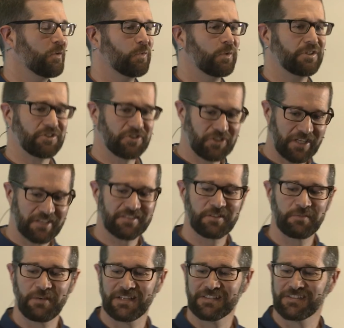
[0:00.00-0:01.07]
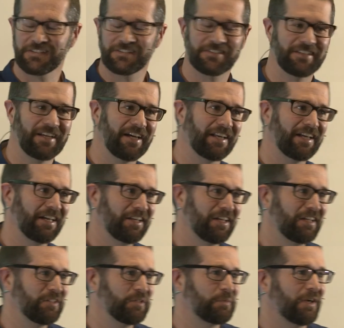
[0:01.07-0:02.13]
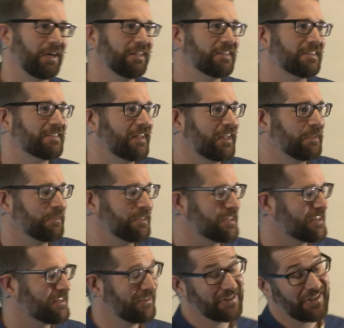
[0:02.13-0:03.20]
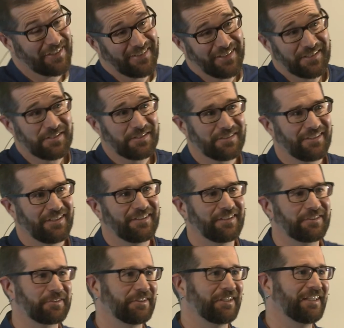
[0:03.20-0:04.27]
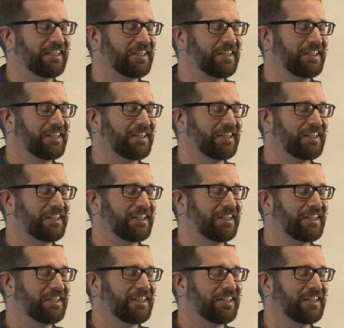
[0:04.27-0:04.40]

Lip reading: We're just about to start a new pilot study, which I think is really